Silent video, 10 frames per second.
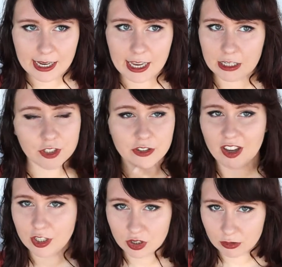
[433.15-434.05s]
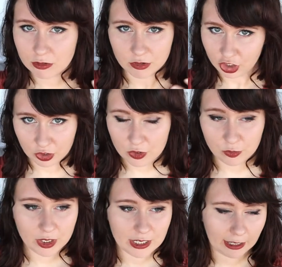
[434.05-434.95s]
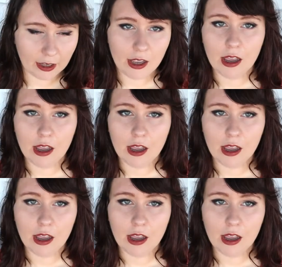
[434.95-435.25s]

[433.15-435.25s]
and even if I don't use weed, like,